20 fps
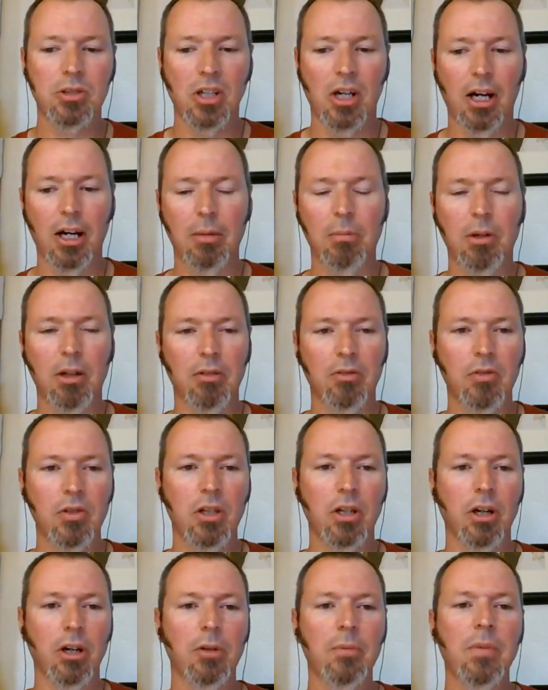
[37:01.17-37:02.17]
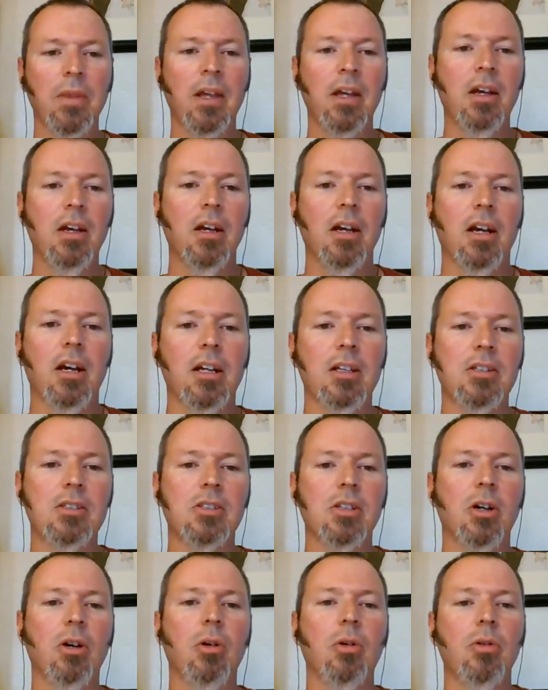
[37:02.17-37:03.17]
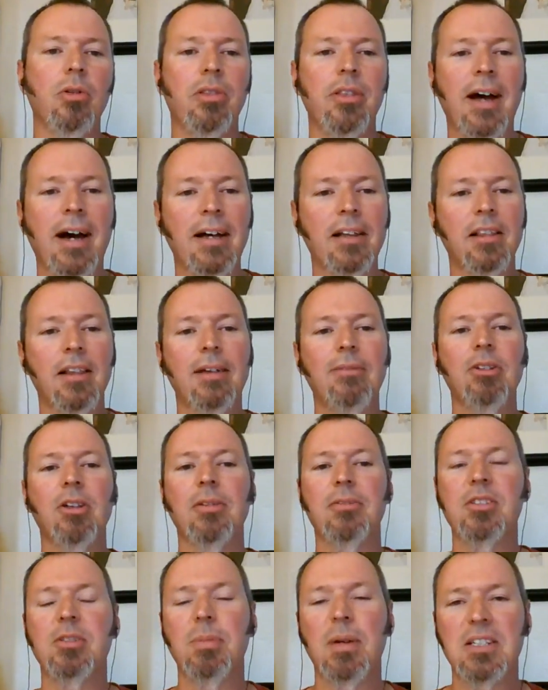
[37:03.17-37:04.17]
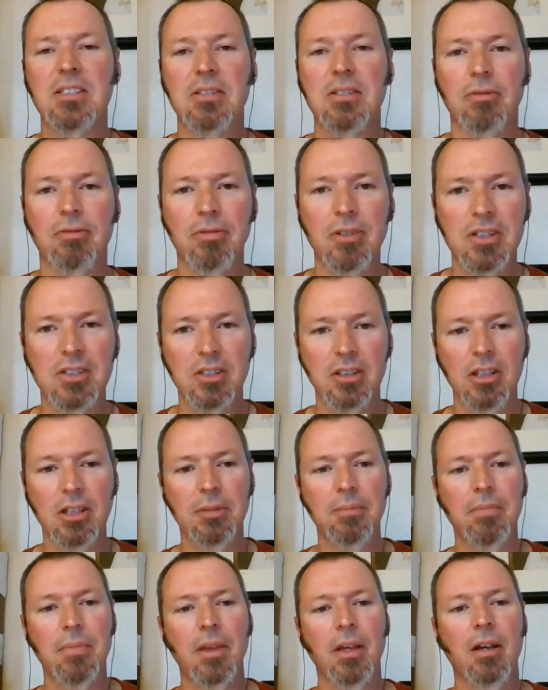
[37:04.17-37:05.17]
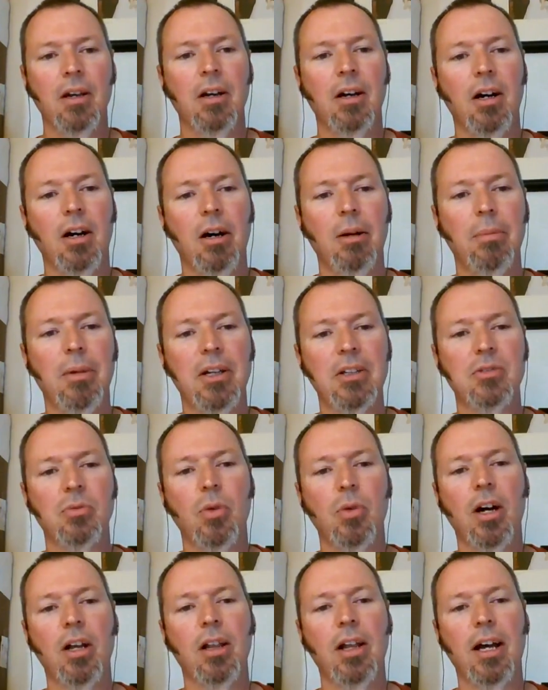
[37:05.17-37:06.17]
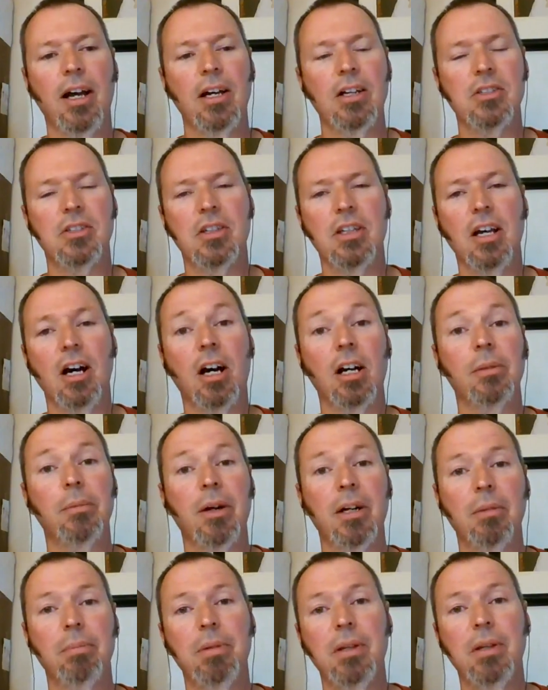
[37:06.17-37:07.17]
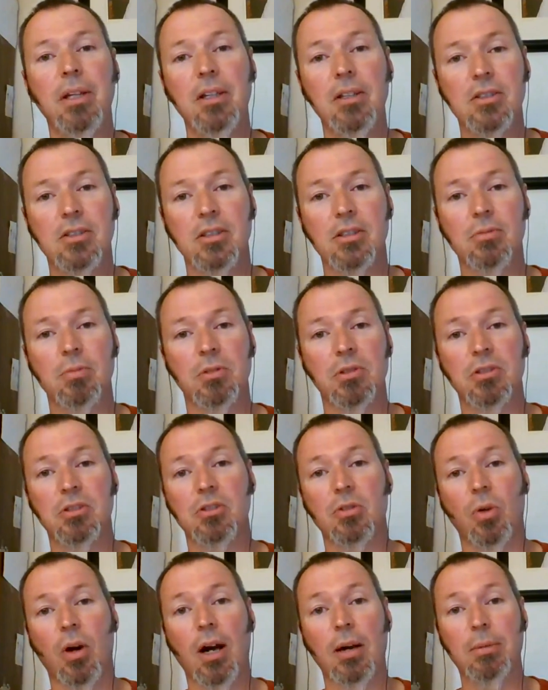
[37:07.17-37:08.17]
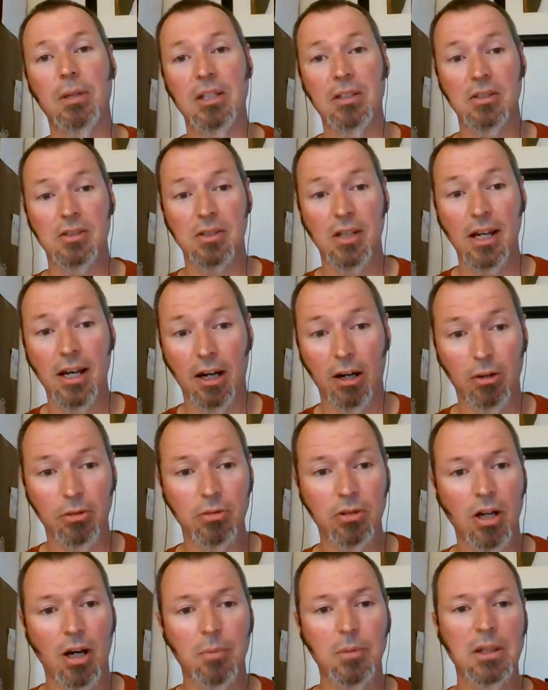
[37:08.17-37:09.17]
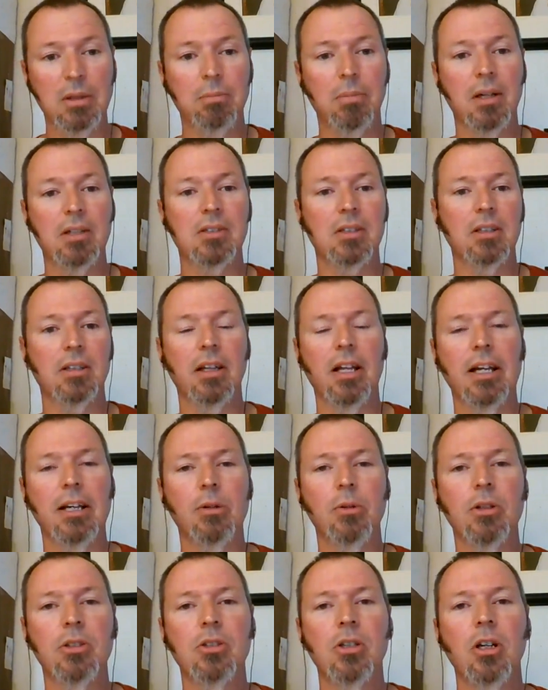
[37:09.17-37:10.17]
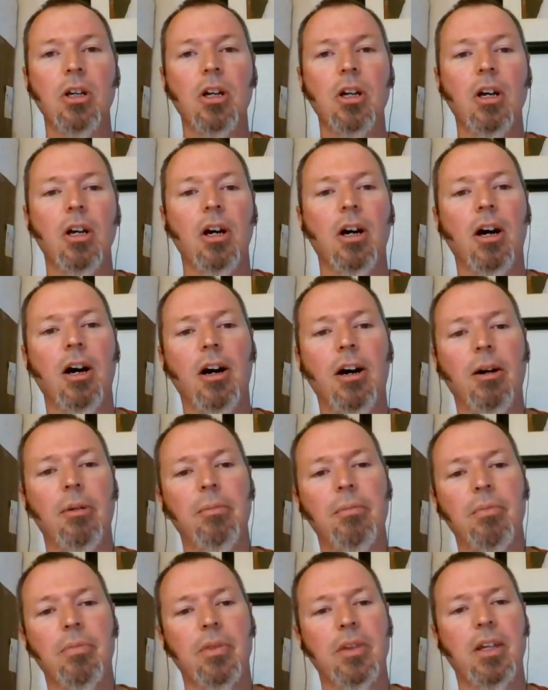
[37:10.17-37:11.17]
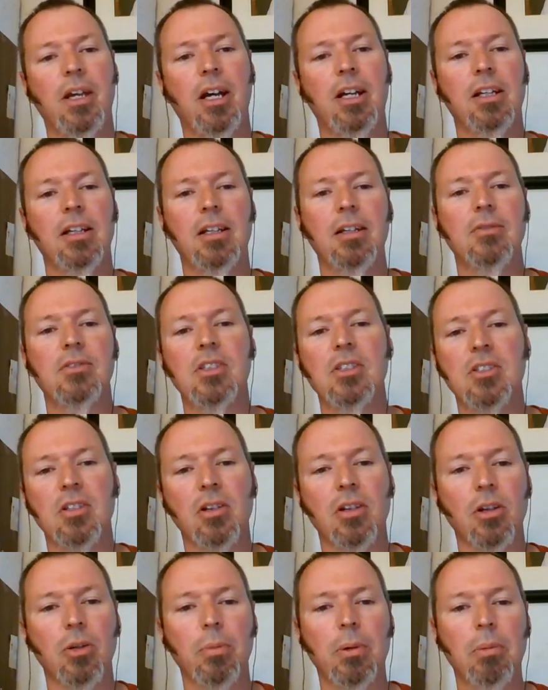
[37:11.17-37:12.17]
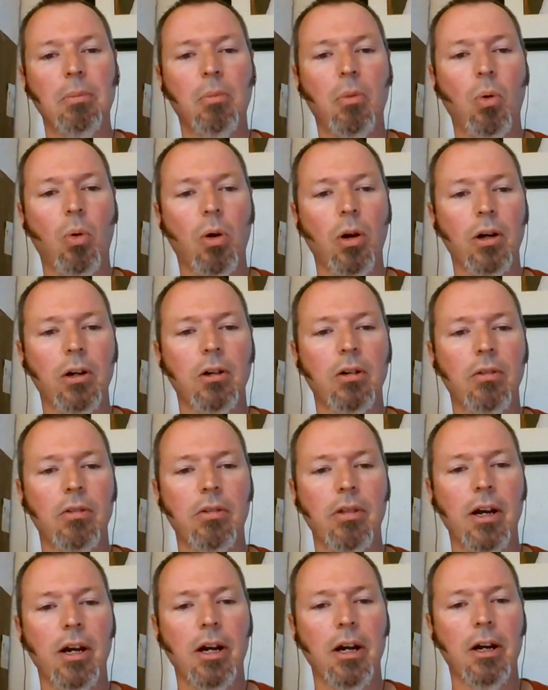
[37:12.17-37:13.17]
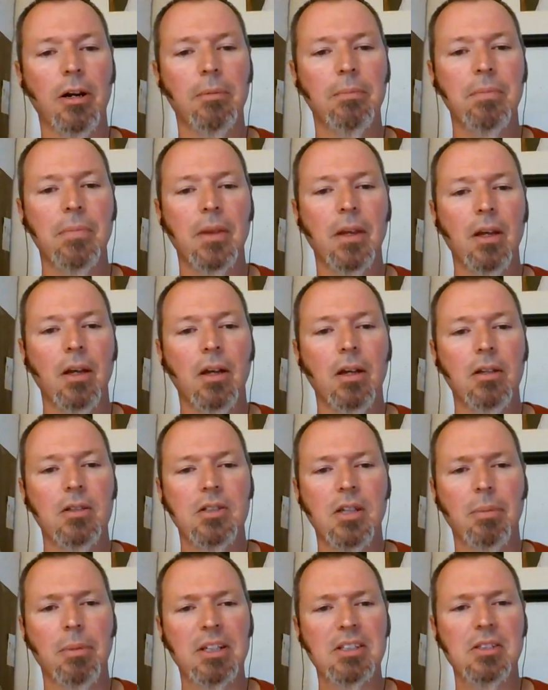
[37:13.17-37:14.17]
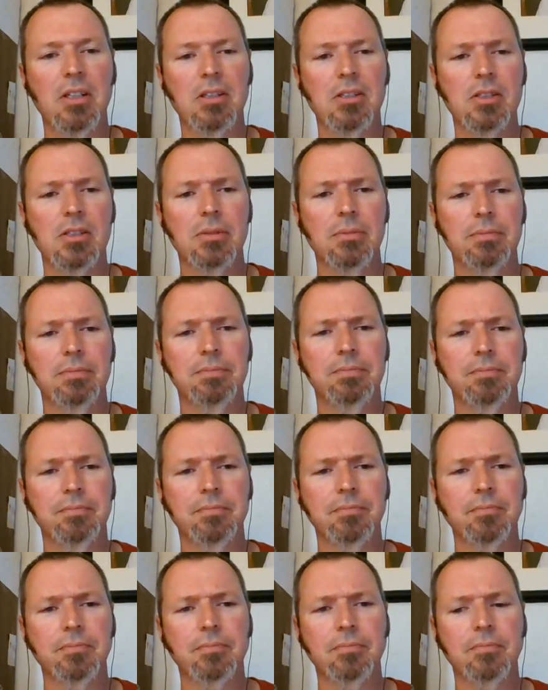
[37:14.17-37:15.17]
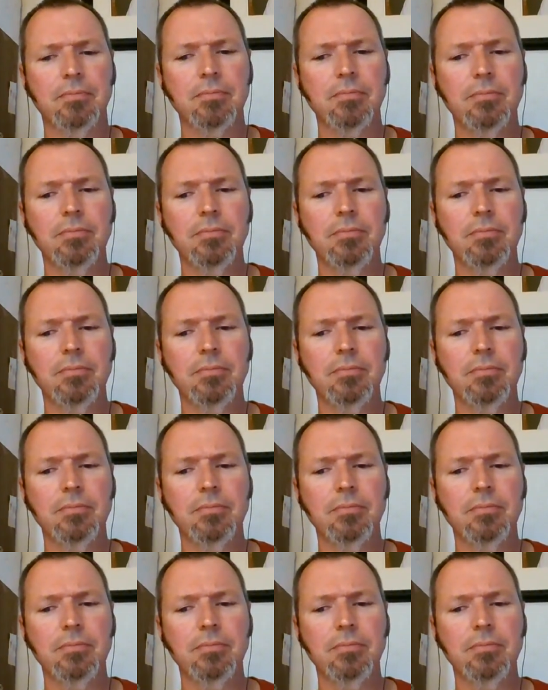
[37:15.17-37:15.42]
time of year and so that level of specificity um, as well as the onomatopoeia since we're describing sound humming buzzing language um, kind of gives us a little bit more there. Does that make sense? What